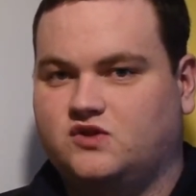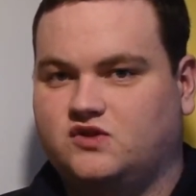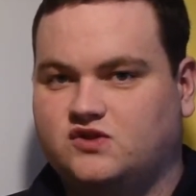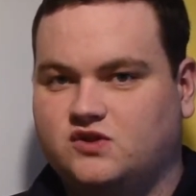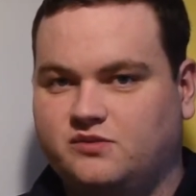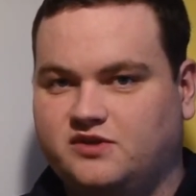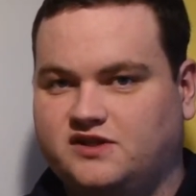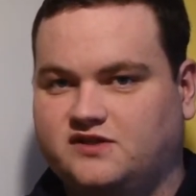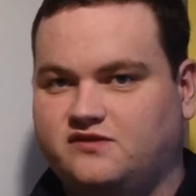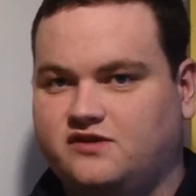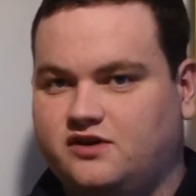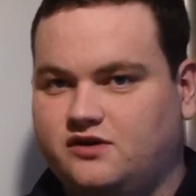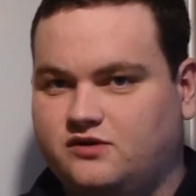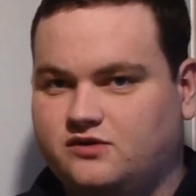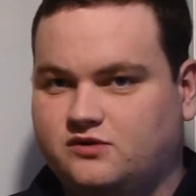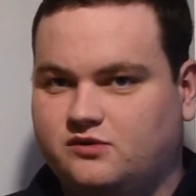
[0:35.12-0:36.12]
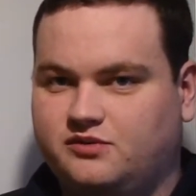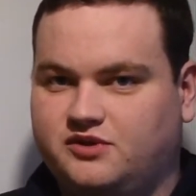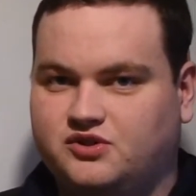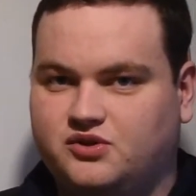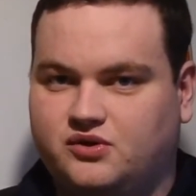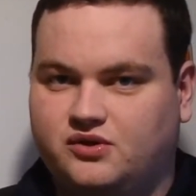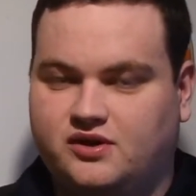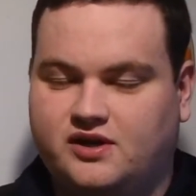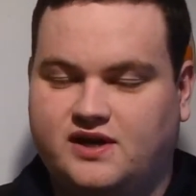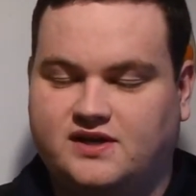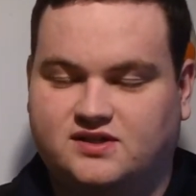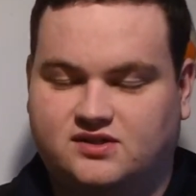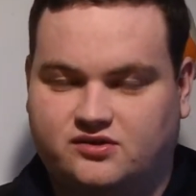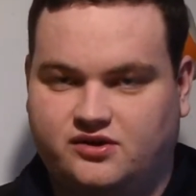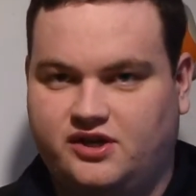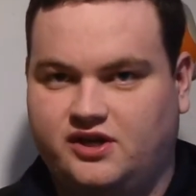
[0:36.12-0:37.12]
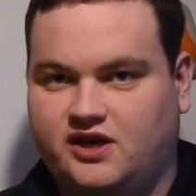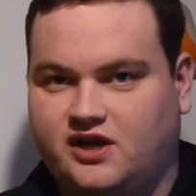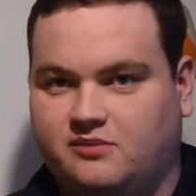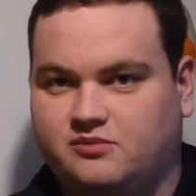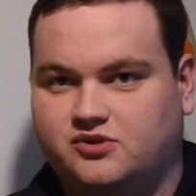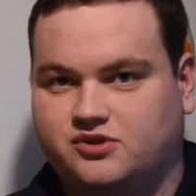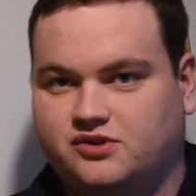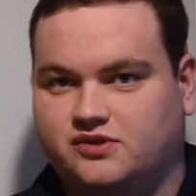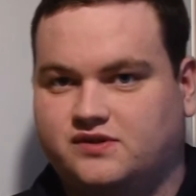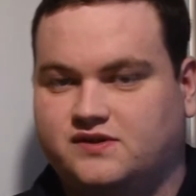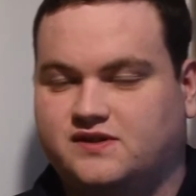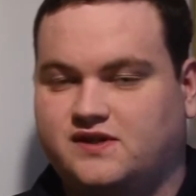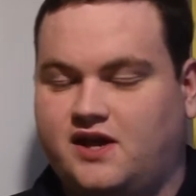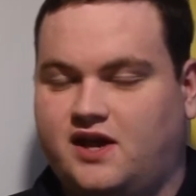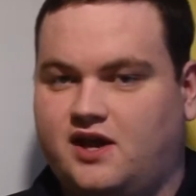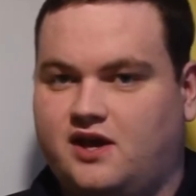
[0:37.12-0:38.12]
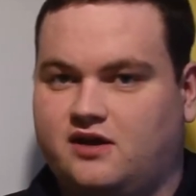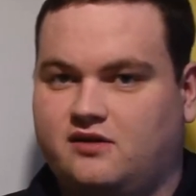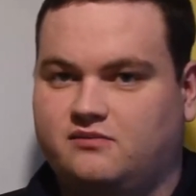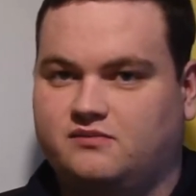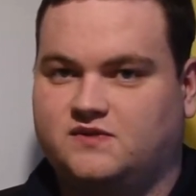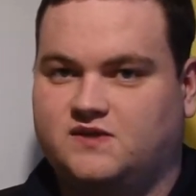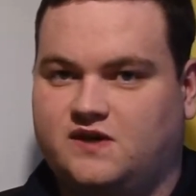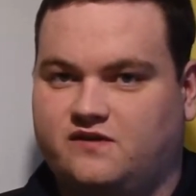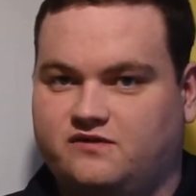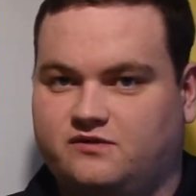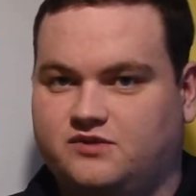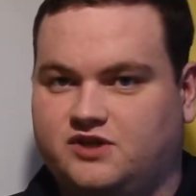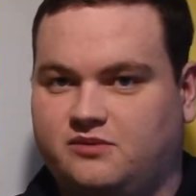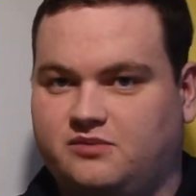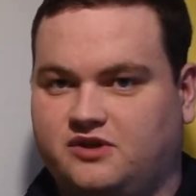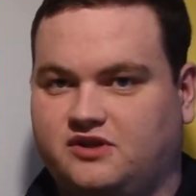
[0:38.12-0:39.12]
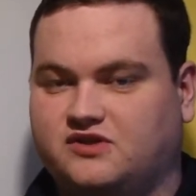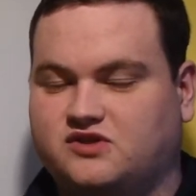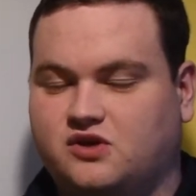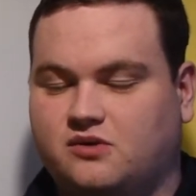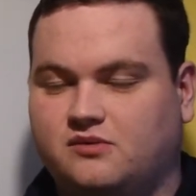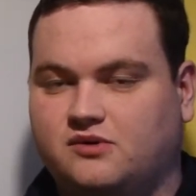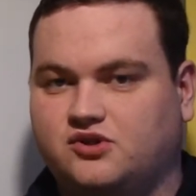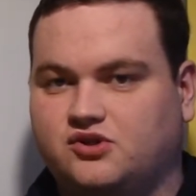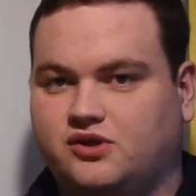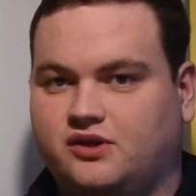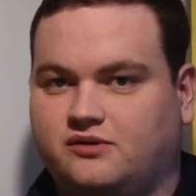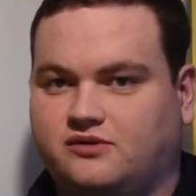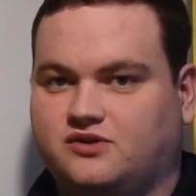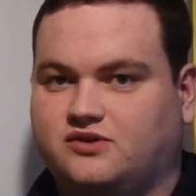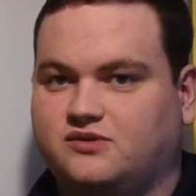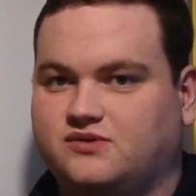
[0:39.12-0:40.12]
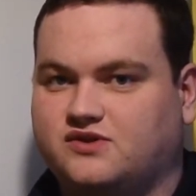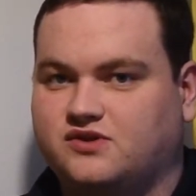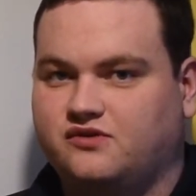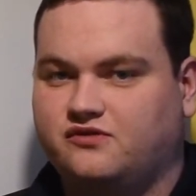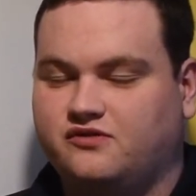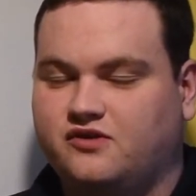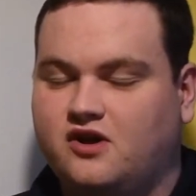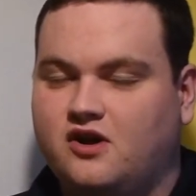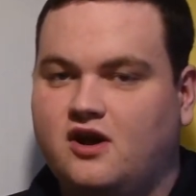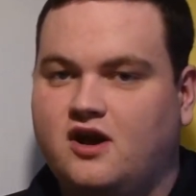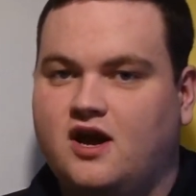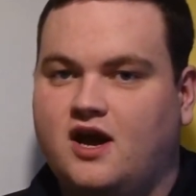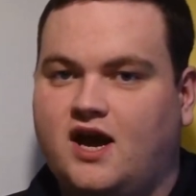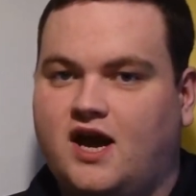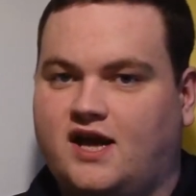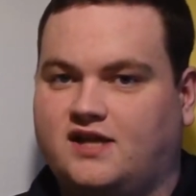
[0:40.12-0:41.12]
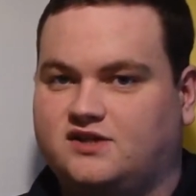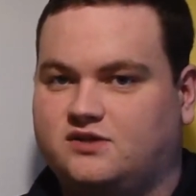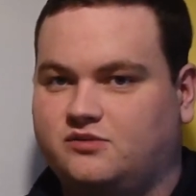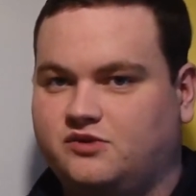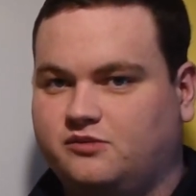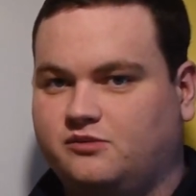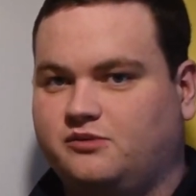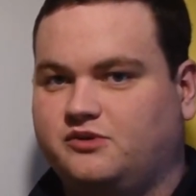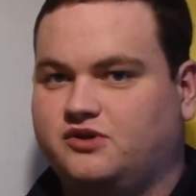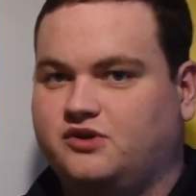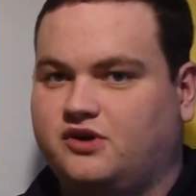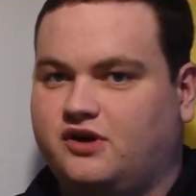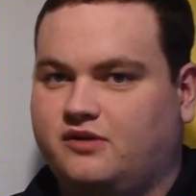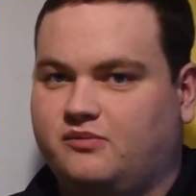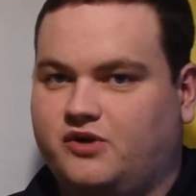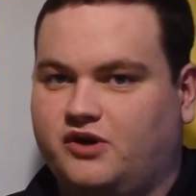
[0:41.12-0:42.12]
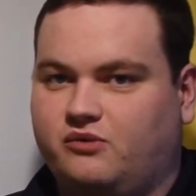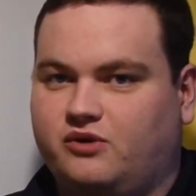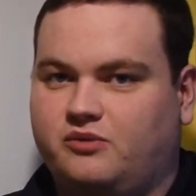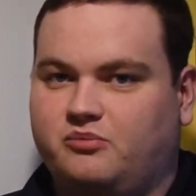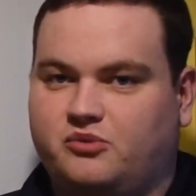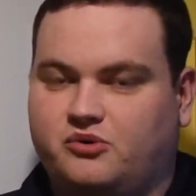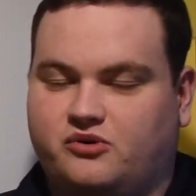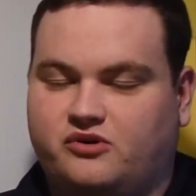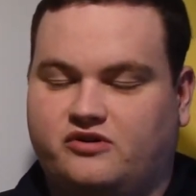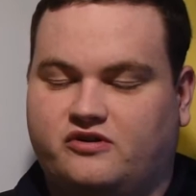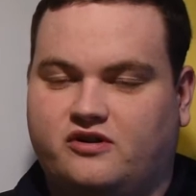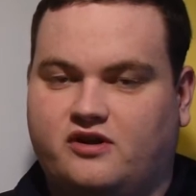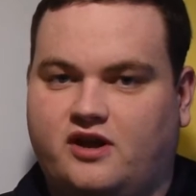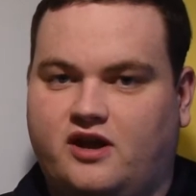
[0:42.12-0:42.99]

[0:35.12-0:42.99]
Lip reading: So some of these videos will be done as screen captures, say if I'm typing in the terminal showing how to do stuff, and some of them will be done on my whiteboard,